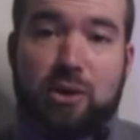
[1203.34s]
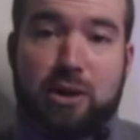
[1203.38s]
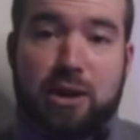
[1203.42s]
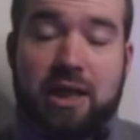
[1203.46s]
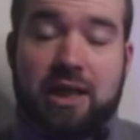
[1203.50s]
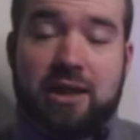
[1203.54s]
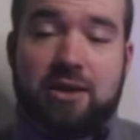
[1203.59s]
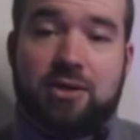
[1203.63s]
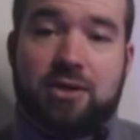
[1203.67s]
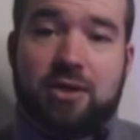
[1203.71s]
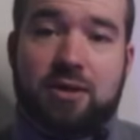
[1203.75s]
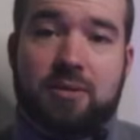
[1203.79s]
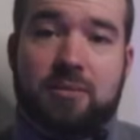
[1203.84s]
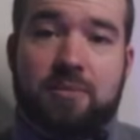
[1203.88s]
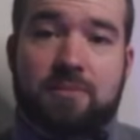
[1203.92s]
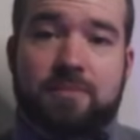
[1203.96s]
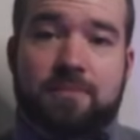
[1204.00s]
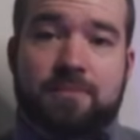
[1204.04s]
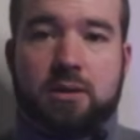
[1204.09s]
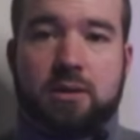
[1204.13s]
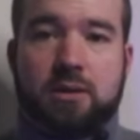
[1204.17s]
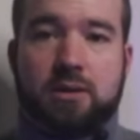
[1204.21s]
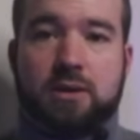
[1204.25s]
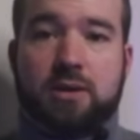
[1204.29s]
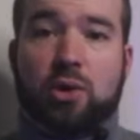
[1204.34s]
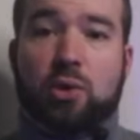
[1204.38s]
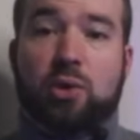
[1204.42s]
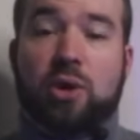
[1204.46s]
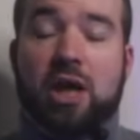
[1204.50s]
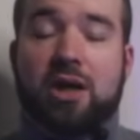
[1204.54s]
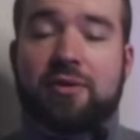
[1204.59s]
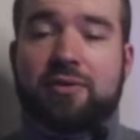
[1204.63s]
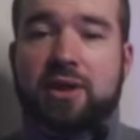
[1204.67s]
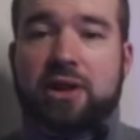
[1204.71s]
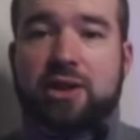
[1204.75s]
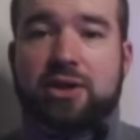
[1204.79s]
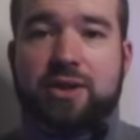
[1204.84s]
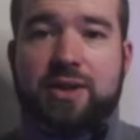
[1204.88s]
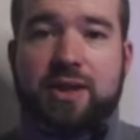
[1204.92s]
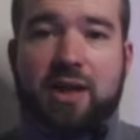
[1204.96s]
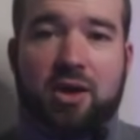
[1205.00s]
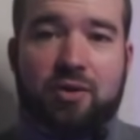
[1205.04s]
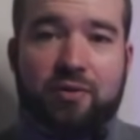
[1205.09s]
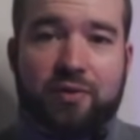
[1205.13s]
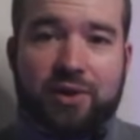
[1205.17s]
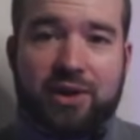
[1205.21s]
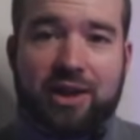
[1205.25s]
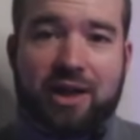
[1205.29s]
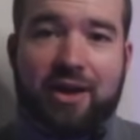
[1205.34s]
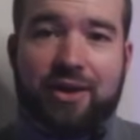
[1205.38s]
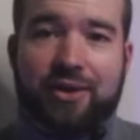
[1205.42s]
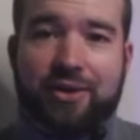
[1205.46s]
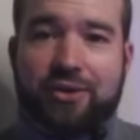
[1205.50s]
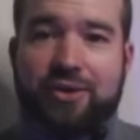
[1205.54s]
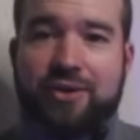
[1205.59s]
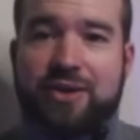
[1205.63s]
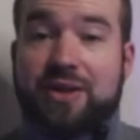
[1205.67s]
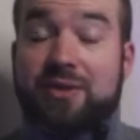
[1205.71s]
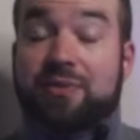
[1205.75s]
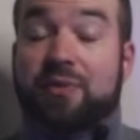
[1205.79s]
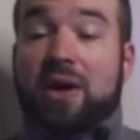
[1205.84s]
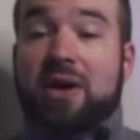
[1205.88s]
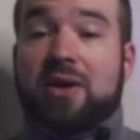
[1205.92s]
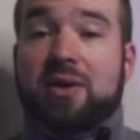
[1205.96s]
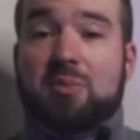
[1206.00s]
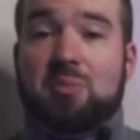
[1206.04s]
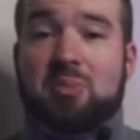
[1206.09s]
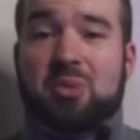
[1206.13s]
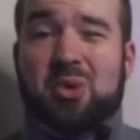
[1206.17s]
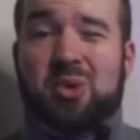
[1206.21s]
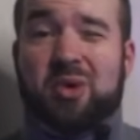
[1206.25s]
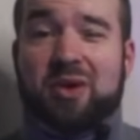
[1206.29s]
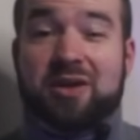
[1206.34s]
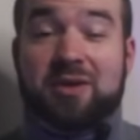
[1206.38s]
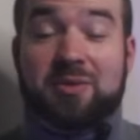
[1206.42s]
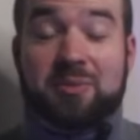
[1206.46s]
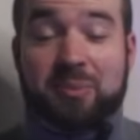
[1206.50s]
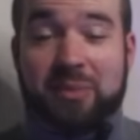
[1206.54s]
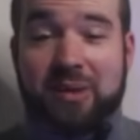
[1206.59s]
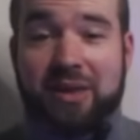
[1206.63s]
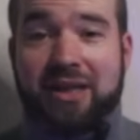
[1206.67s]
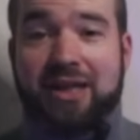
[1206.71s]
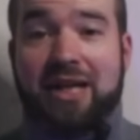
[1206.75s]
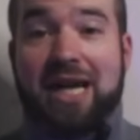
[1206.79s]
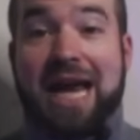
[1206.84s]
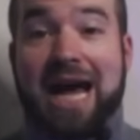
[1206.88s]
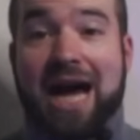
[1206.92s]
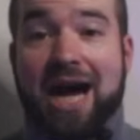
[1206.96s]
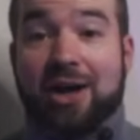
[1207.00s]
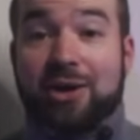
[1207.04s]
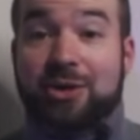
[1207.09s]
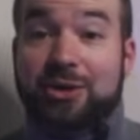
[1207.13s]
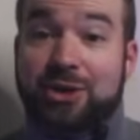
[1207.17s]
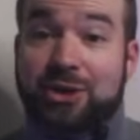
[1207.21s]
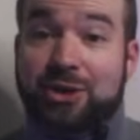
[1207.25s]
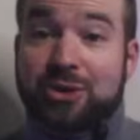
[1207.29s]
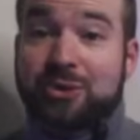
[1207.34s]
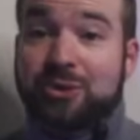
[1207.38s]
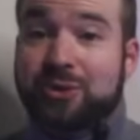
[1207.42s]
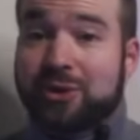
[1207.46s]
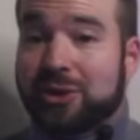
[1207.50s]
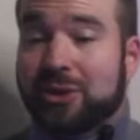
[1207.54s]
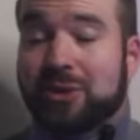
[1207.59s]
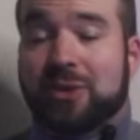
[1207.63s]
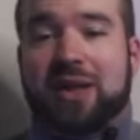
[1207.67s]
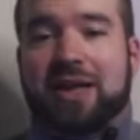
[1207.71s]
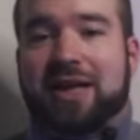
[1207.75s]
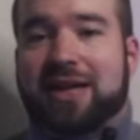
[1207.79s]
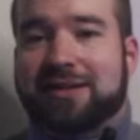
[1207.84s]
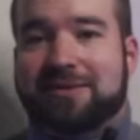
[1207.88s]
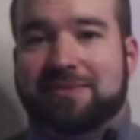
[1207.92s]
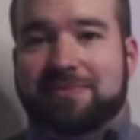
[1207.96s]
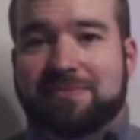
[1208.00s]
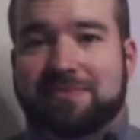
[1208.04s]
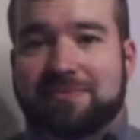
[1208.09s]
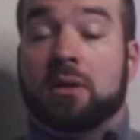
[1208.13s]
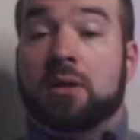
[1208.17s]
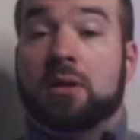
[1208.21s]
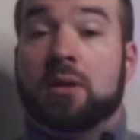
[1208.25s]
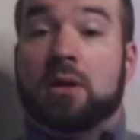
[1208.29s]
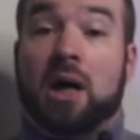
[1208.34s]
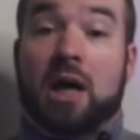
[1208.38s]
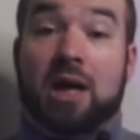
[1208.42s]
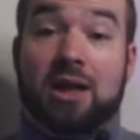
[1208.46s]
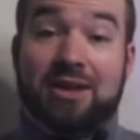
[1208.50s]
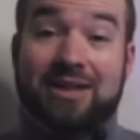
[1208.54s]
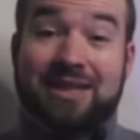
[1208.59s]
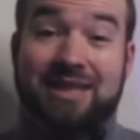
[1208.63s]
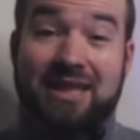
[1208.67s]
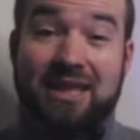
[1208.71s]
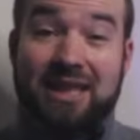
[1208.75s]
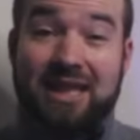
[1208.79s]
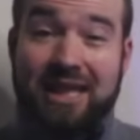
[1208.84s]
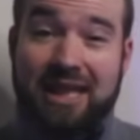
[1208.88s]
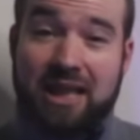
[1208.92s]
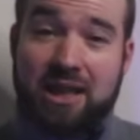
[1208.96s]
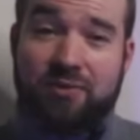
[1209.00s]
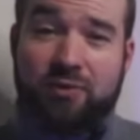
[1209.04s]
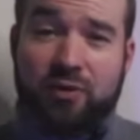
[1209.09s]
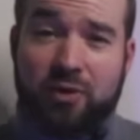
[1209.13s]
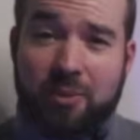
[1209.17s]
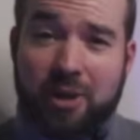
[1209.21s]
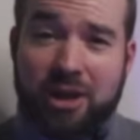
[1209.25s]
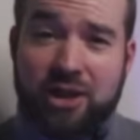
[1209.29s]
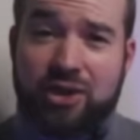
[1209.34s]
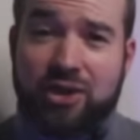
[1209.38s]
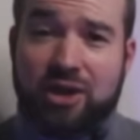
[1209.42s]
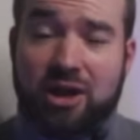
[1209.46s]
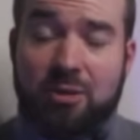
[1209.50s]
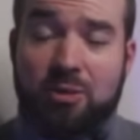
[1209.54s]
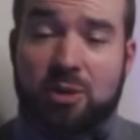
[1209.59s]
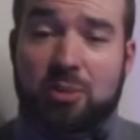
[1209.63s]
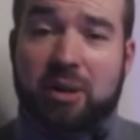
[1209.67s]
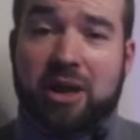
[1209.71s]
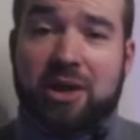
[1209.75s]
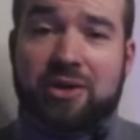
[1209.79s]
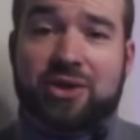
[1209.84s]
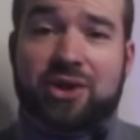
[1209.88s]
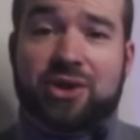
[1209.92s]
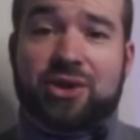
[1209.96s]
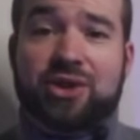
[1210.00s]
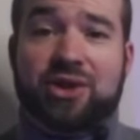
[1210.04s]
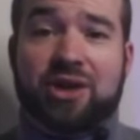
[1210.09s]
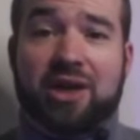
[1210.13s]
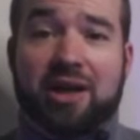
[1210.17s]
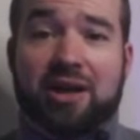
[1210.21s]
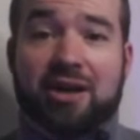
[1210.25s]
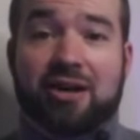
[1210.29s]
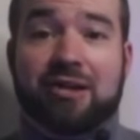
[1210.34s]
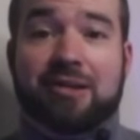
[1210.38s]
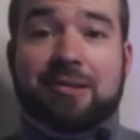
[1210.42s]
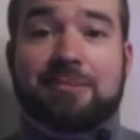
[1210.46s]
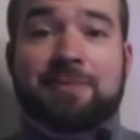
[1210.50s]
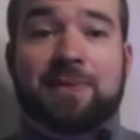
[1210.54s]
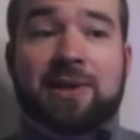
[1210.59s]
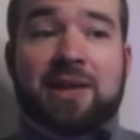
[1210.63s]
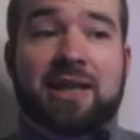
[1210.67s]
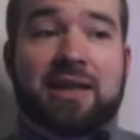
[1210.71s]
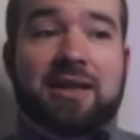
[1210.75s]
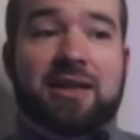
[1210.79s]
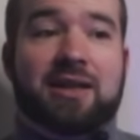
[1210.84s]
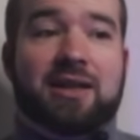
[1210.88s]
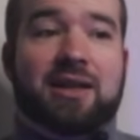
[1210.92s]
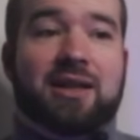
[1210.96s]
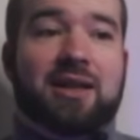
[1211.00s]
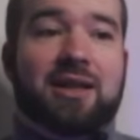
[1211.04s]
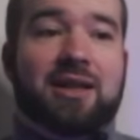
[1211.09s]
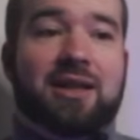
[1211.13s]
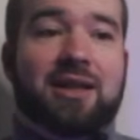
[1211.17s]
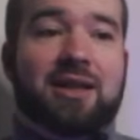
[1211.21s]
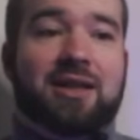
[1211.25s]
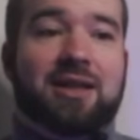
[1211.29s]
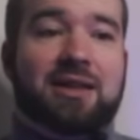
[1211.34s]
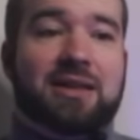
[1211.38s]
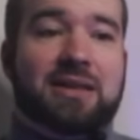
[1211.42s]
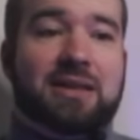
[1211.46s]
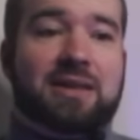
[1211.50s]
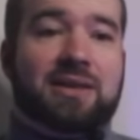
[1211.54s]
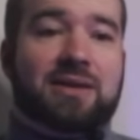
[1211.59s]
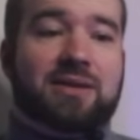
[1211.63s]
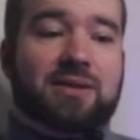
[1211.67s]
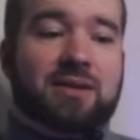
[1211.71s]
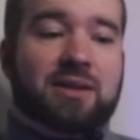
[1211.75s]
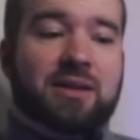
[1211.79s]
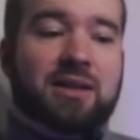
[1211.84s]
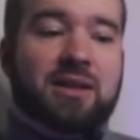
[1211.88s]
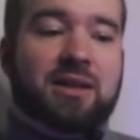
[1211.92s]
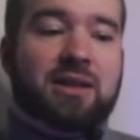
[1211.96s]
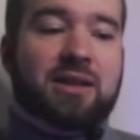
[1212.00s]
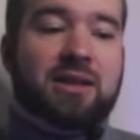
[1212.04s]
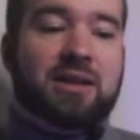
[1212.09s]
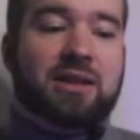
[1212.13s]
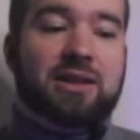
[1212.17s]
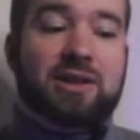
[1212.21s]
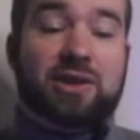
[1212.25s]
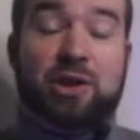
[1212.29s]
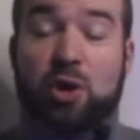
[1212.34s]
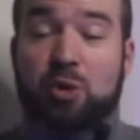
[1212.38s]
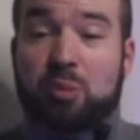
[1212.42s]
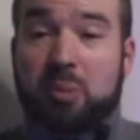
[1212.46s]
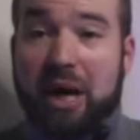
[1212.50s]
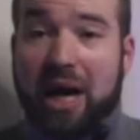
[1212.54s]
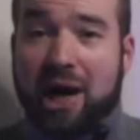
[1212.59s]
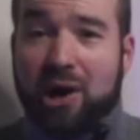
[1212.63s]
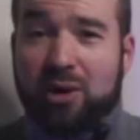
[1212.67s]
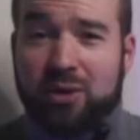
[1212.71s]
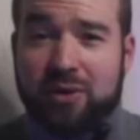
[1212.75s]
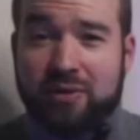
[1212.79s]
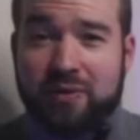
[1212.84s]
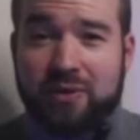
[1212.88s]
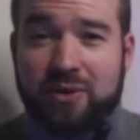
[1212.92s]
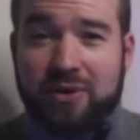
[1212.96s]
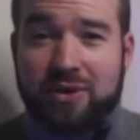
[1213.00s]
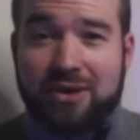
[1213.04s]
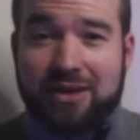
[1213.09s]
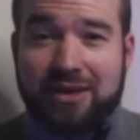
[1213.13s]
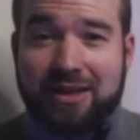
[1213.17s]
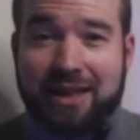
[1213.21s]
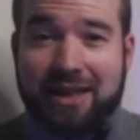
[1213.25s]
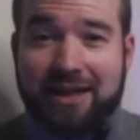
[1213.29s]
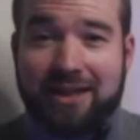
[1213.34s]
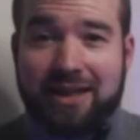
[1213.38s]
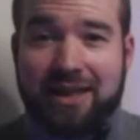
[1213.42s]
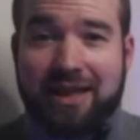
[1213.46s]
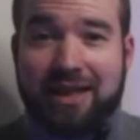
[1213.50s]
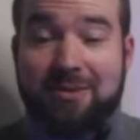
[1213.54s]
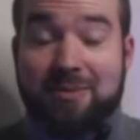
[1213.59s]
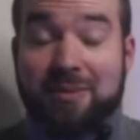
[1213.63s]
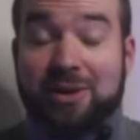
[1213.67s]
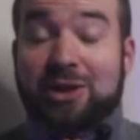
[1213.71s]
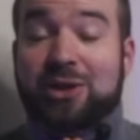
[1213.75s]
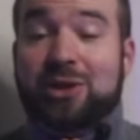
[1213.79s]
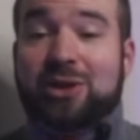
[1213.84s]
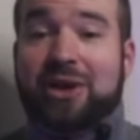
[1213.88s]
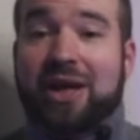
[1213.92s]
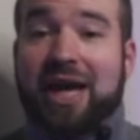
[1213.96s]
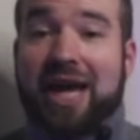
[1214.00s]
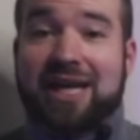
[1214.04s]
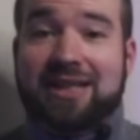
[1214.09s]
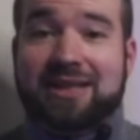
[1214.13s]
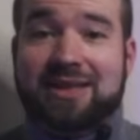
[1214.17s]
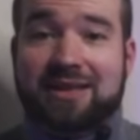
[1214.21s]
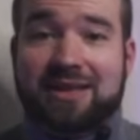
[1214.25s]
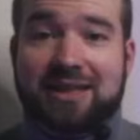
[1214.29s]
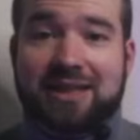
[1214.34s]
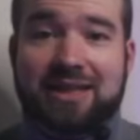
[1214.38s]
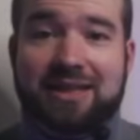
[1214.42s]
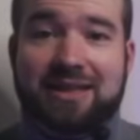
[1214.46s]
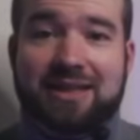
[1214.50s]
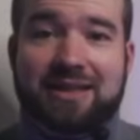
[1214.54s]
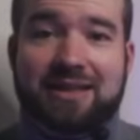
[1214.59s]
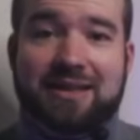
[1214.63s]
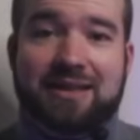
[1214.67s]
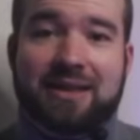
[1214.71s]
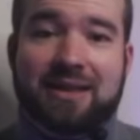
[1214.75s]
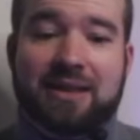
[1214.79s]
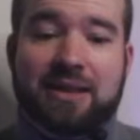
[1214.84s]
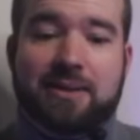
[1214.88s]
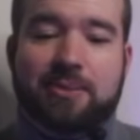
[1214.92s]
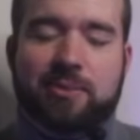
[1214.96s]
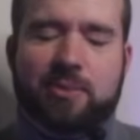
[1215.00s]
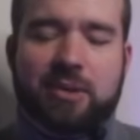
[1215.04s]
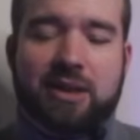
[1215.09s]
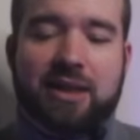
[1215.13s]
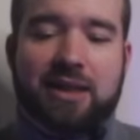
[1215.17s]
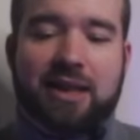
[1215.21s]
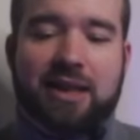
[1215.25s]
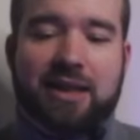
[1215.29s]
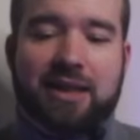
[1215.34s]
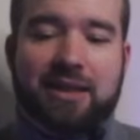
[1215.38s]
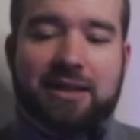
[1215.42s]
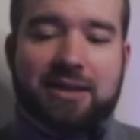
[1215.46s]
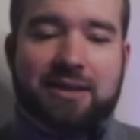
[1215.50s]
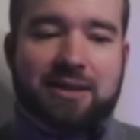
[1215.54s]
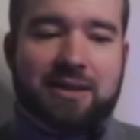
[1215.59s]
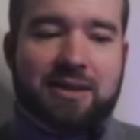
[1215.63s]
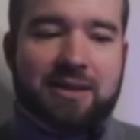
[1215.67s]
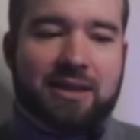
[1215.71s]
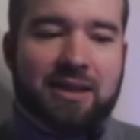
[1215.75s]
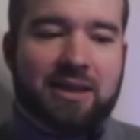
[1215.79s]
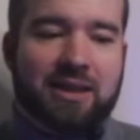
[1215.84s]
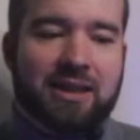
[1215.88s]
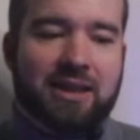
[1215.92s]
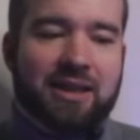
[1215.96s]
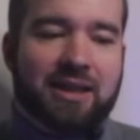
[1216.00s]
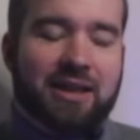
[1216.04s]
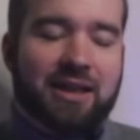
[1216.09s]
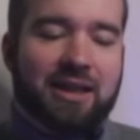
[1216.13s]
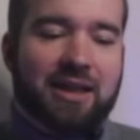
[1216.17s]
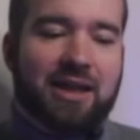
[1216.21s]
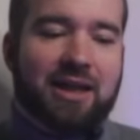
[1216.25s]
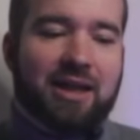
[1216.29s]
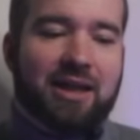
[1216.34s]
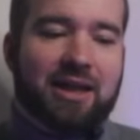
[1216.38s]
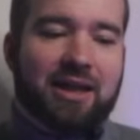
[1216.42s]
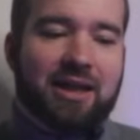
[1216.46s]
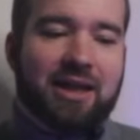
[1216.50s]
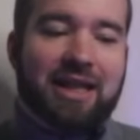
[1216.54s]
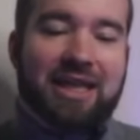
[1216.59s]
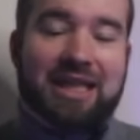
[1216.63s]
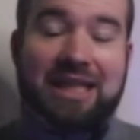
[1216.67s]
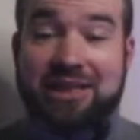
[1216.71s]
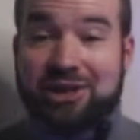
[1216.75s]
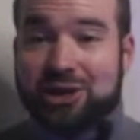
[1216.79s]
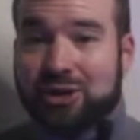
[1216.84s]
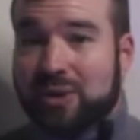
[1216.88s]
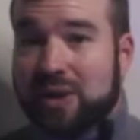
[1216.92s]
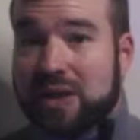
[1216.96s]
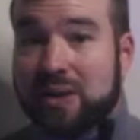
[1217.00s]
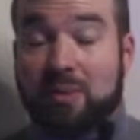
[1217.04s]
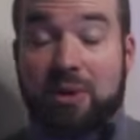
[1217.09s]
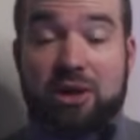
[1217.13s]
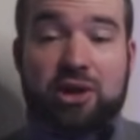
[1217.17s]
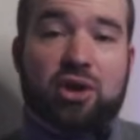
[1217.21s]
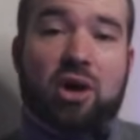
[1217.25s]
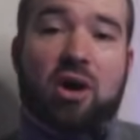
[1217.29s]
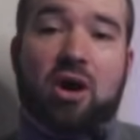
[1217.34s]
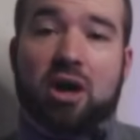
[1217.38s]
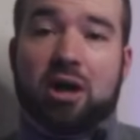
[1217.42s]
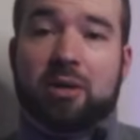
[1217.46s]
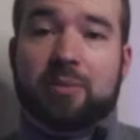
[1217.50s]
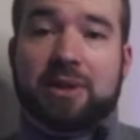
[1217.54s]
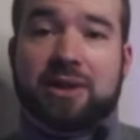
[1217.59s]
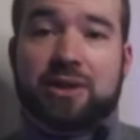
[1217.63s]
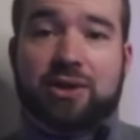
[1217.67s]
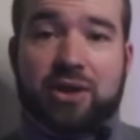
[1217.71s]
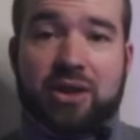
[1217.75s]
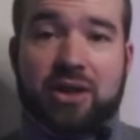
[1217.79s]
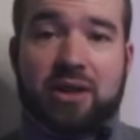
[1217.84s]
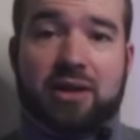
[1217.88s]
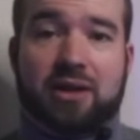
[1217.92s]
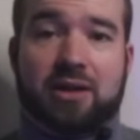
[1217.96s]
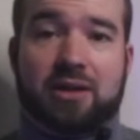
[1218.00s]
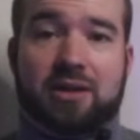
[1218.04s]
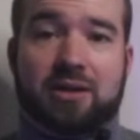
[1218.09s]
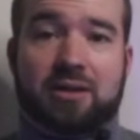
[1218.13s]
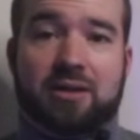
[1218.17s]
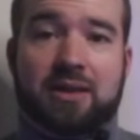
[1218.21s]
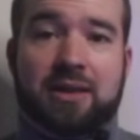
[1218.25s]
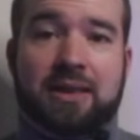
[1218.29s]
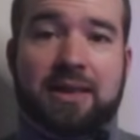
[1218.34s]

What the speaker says: connection. So loving yourself and others is very important, but how do you do that? Honestly, the information I'm about to share is so powerful, I'm a little hesitant because it can do as much harm as good.